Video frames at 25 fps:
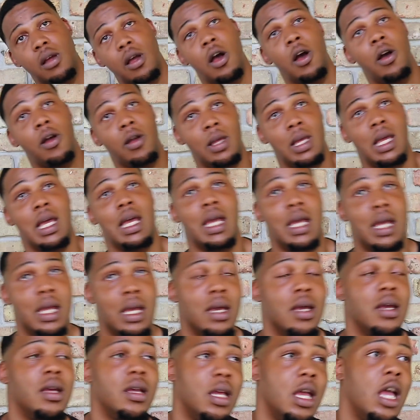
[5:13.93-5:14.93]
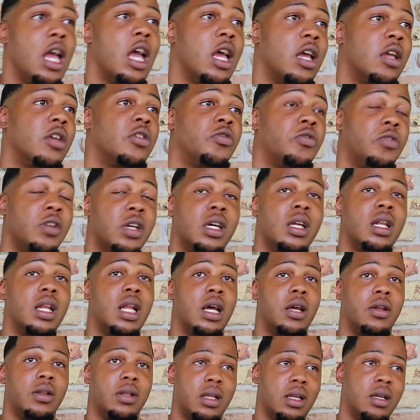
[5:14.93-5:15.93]
Oh yeah, it's really
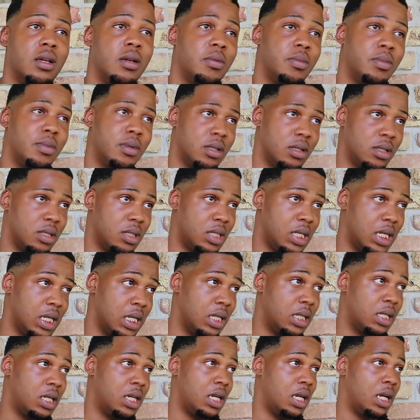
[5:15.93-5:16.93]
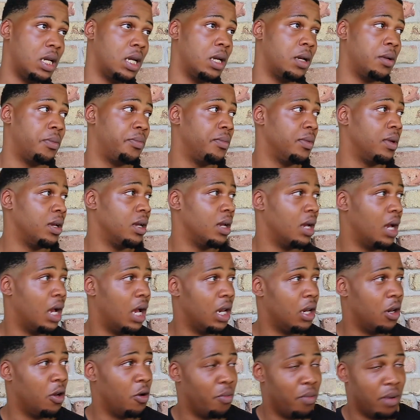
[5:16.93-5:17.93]
like that, bro. Shit, I
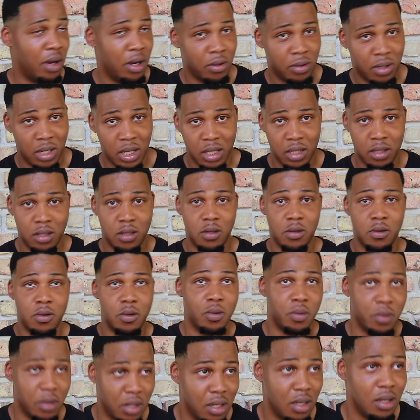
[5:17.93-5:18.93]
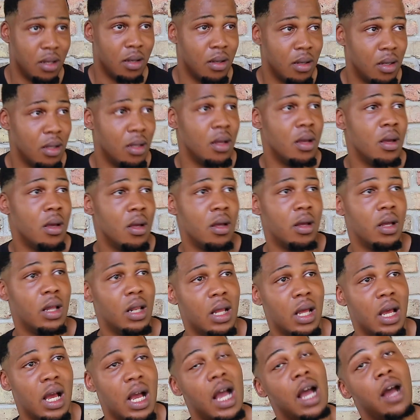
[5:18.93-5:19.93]
know about that too.
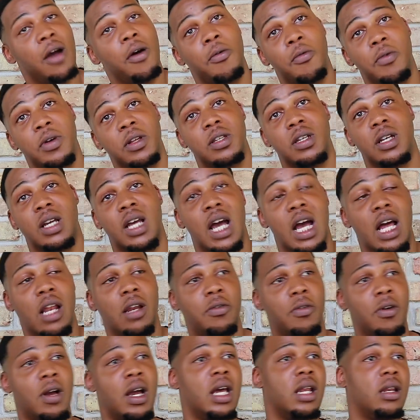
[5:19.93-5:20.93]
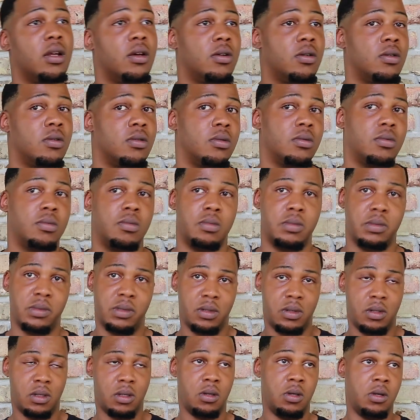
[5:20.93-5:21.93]
Yeah. I went to Colorado.
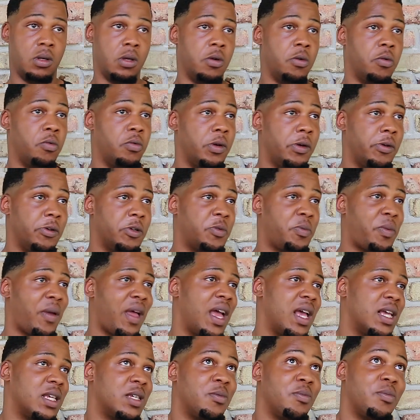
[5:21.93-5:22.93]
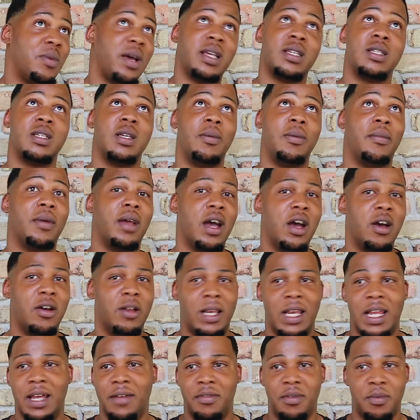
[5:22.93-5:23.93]
We was passing by something called
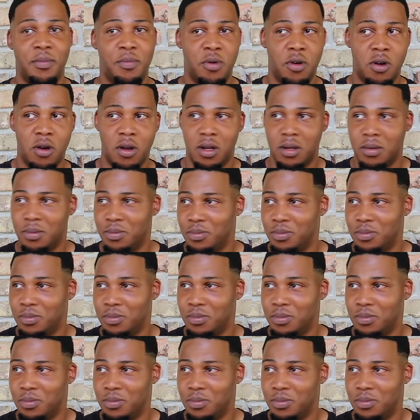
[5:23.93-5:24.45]
Levy Park.